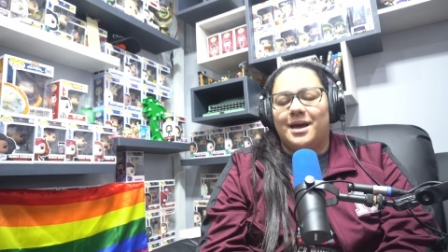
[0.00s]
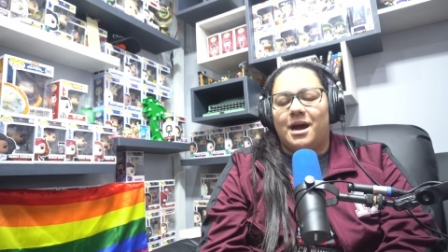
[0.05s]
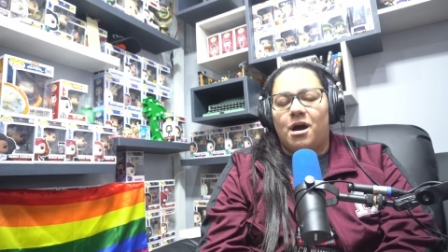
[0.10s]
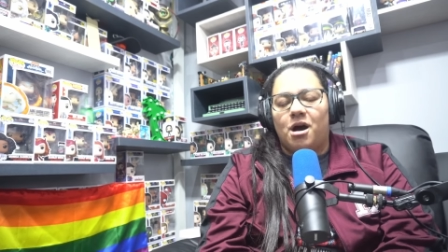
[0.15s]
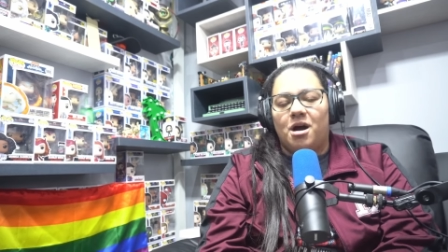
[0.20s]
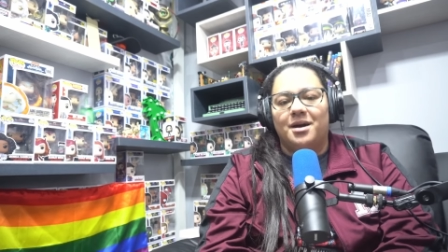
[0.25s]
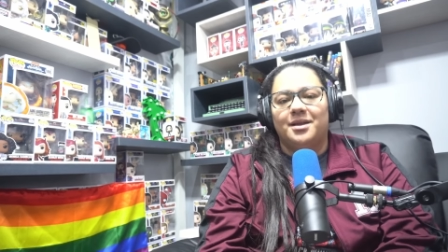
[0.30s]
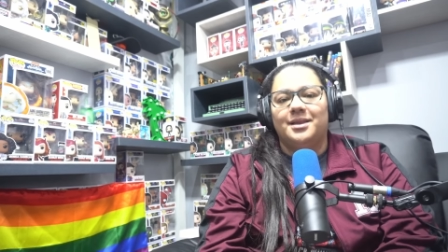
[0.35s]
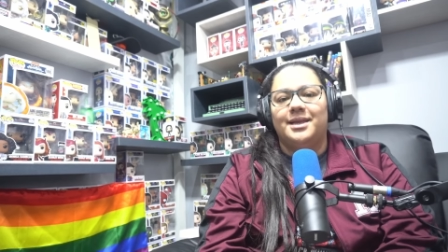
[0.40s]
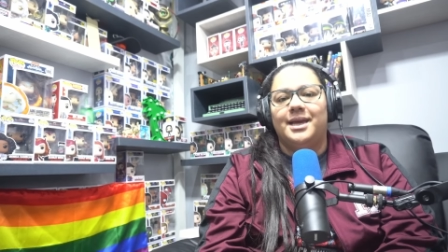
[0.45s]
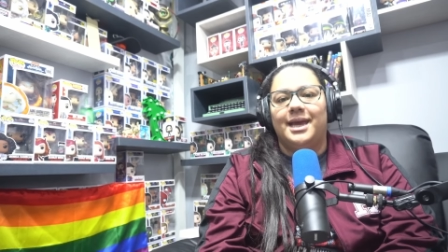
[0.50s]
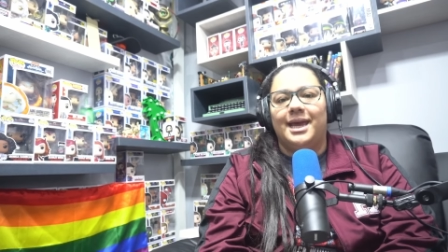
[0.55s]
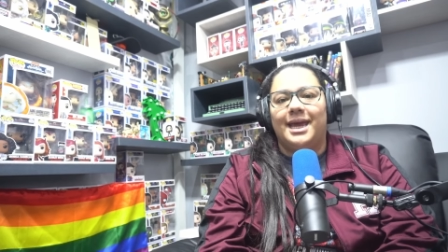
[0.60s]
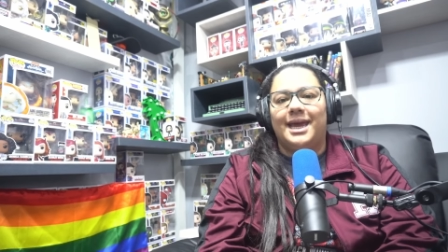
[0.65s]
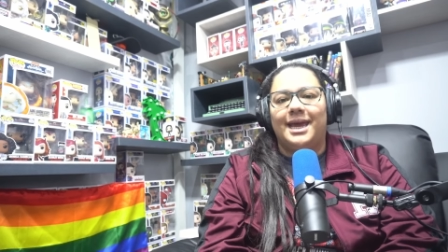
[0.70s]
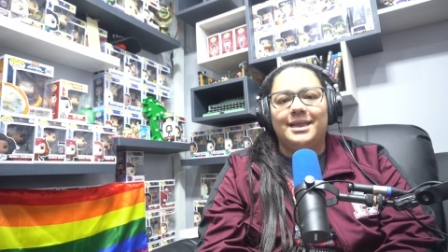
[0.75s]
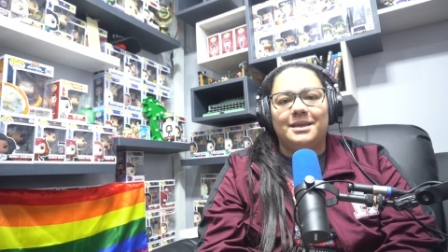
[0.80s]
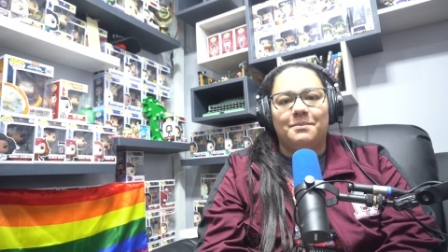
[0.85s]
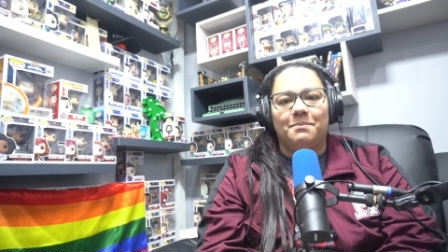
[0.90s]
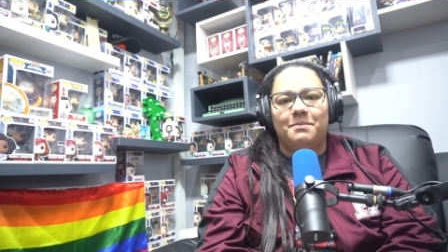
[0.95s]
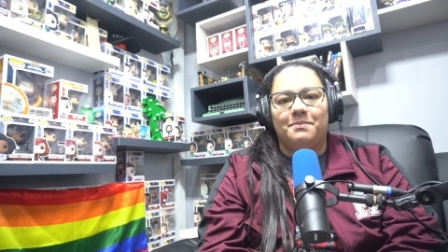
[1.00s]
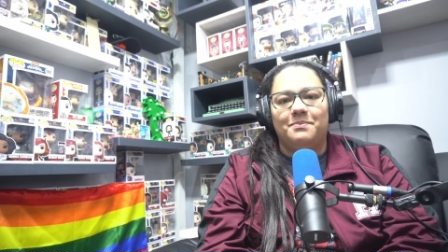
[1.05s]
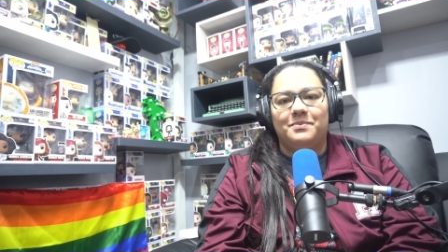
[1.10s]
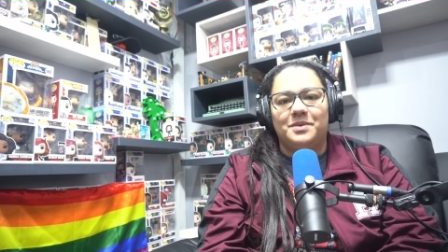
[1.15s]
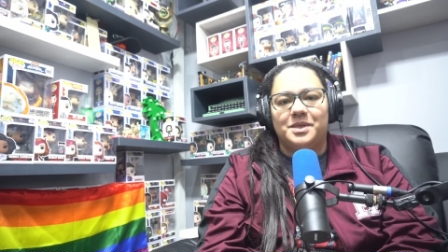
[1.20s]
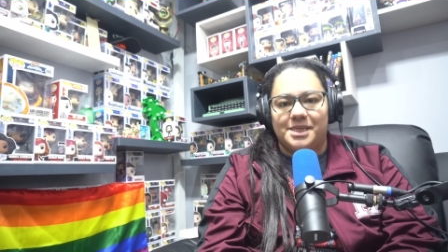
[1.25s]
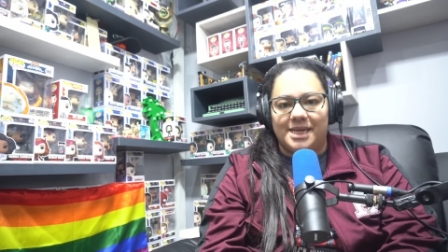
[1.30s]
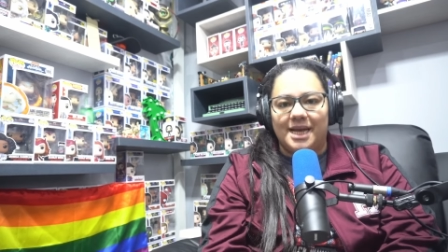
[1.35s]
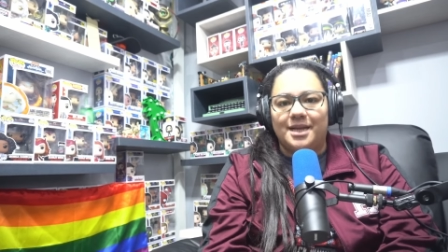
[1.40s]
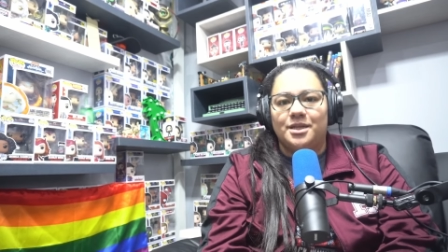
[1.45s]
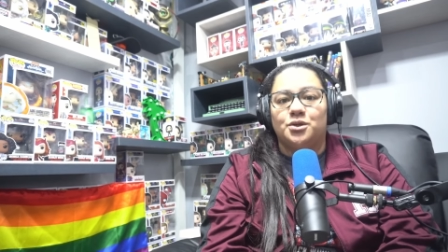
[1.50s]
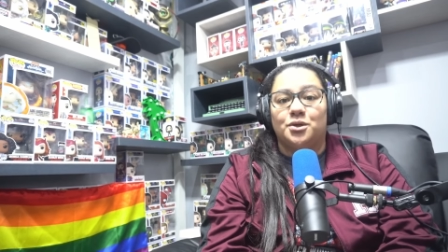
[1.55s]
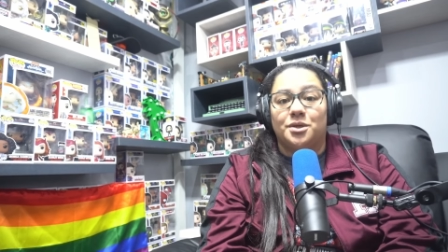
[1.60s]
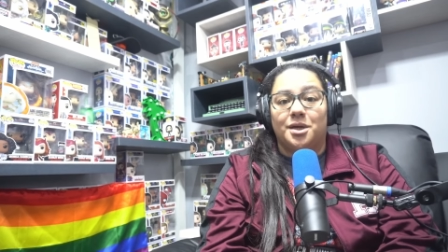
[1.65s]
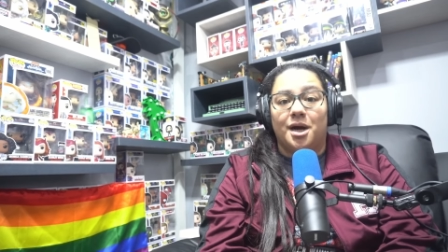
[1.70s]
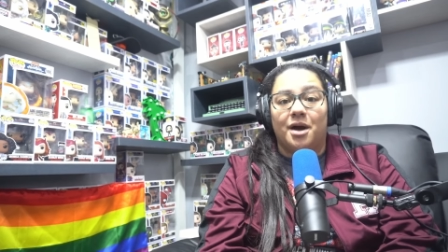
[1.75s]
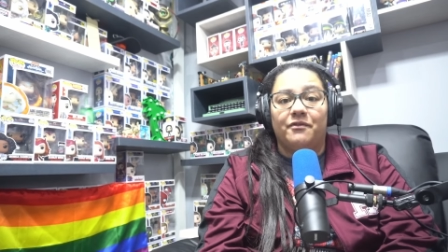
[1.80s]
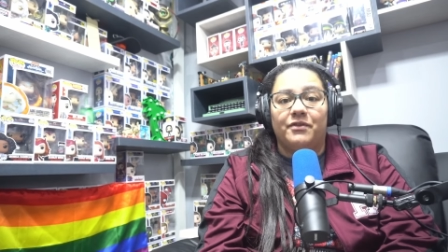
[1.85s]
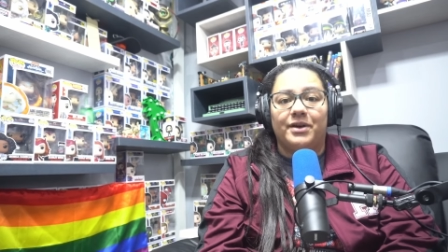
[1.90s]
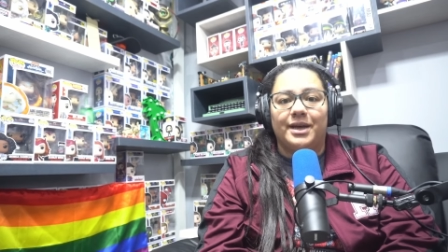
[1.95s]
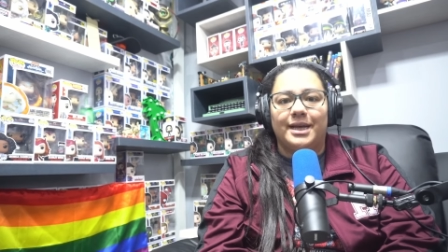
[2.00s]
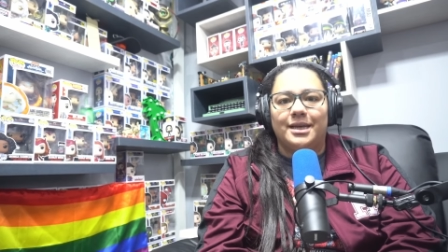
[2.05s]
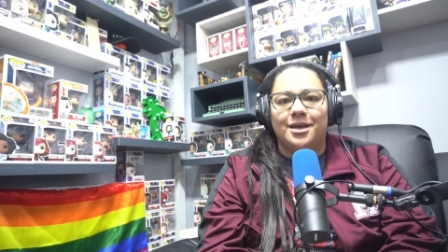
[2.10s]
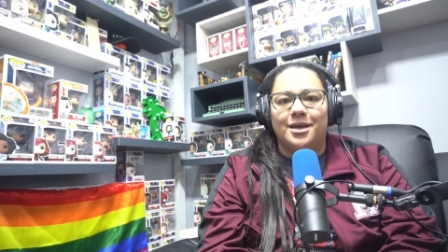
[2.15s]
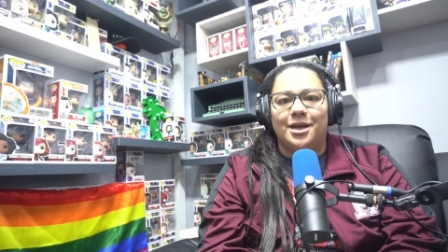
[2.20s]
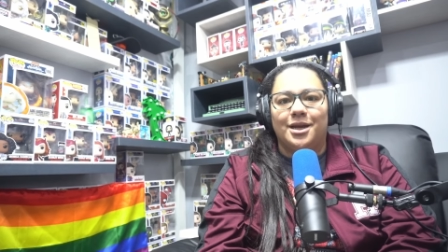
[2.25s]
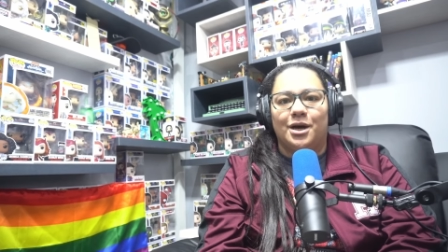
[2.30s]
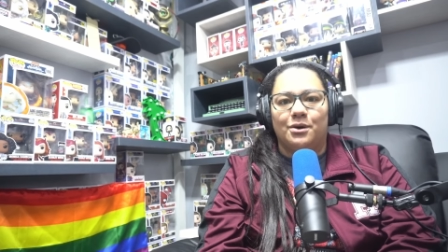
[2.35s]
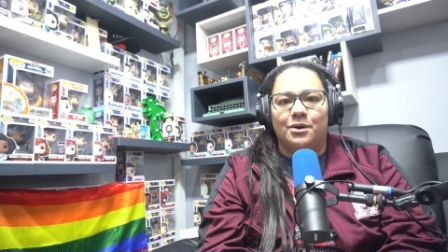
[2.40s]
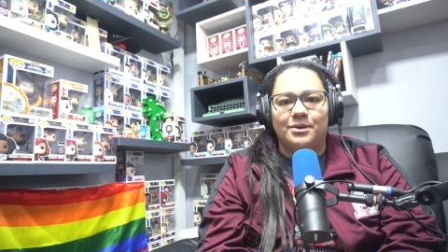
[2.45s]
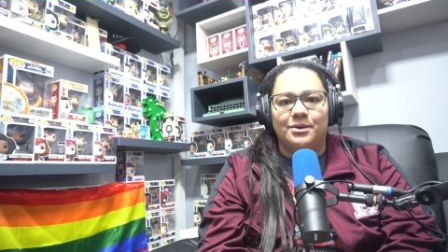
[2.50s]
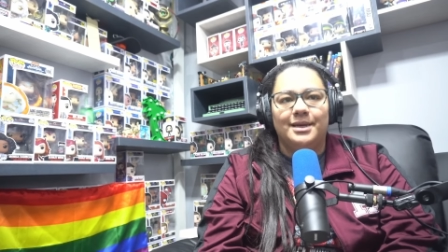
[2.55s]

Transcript: harley in the center of it you know